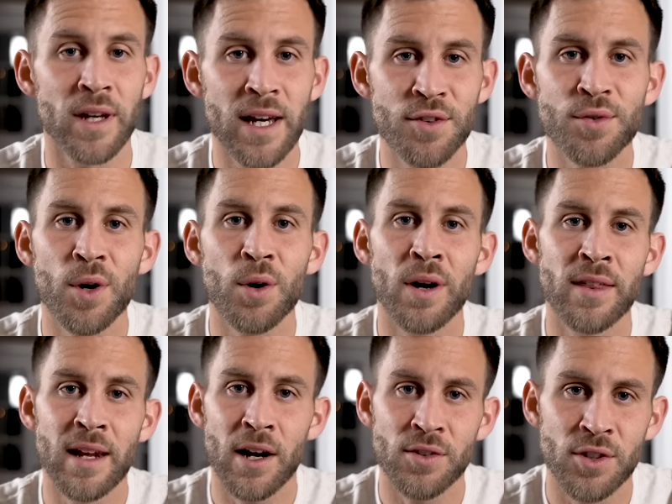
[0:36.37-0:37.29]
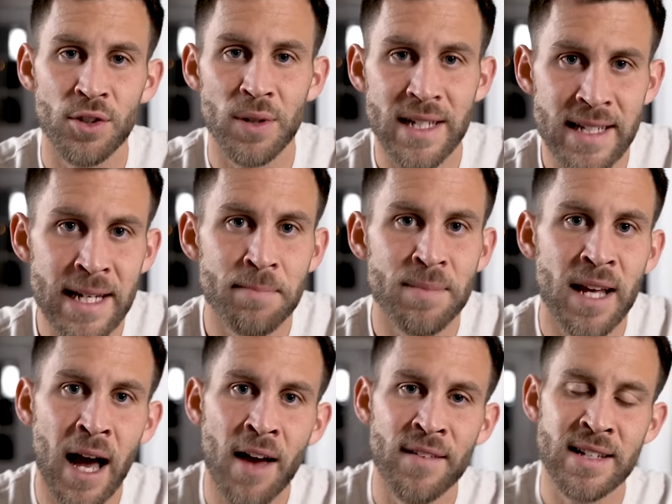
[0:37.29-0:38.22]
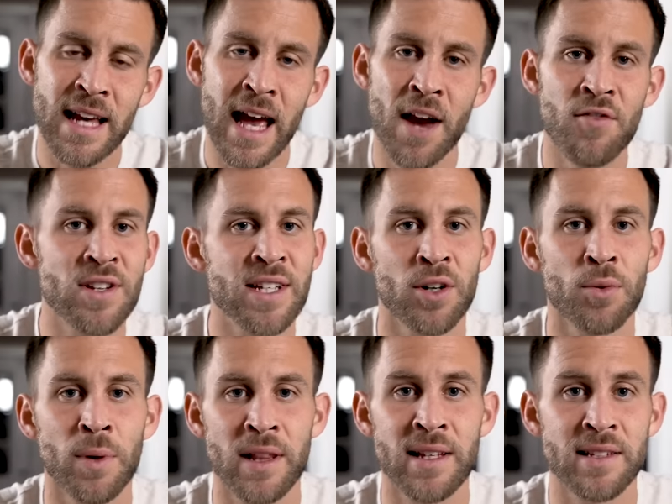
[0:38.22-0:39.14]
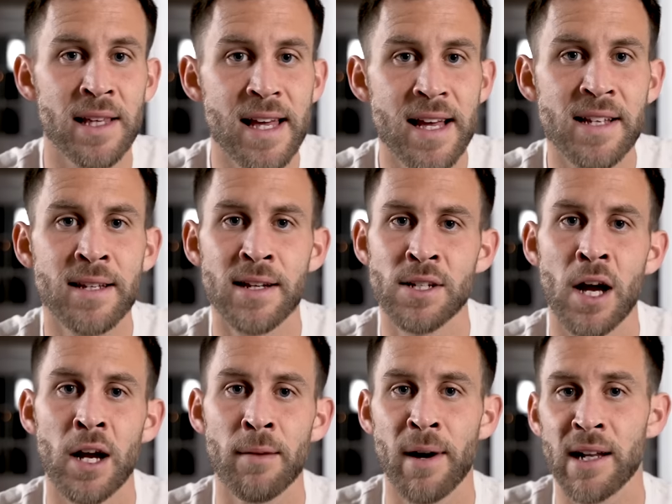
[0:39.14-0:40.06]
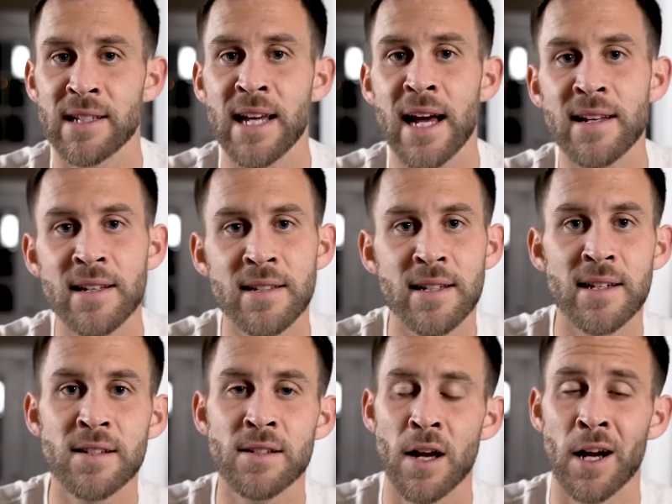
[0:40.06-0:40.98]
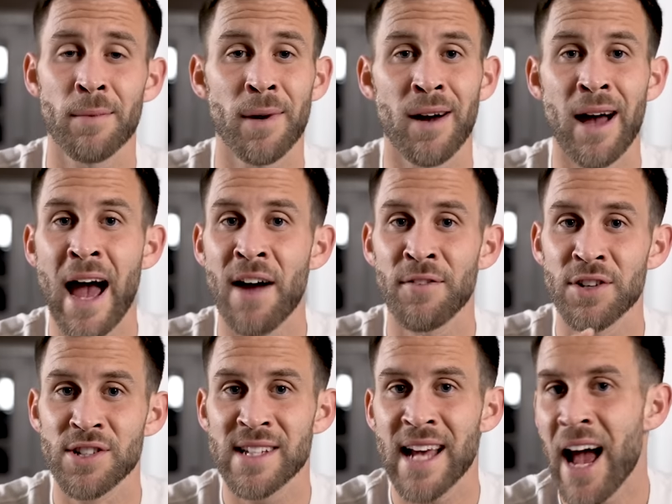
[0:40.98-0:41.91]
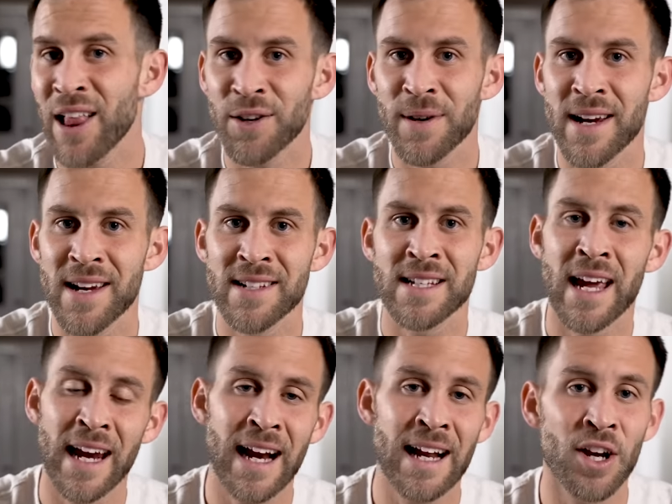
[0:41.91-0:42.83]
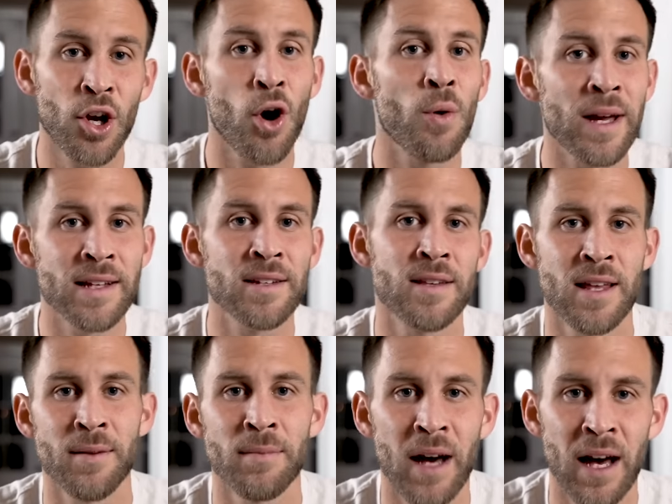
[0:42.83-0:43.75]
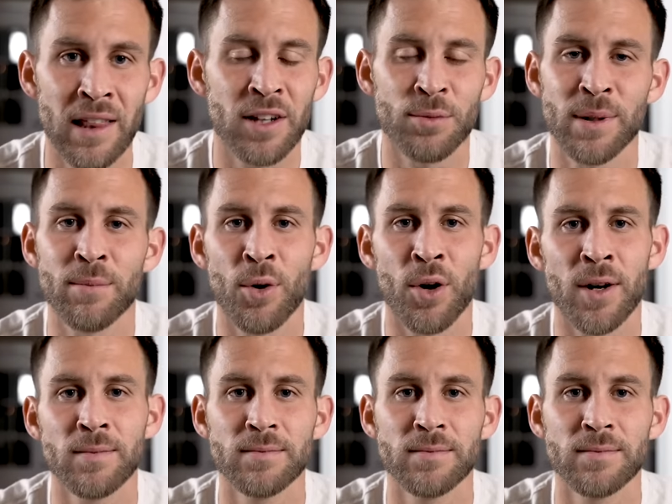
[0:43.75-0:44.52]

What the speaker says: the intro and then I'll do a deep dive into every single one of these leagues and talk about attendances, talk about average salaries, and kind of go into them a little bit more.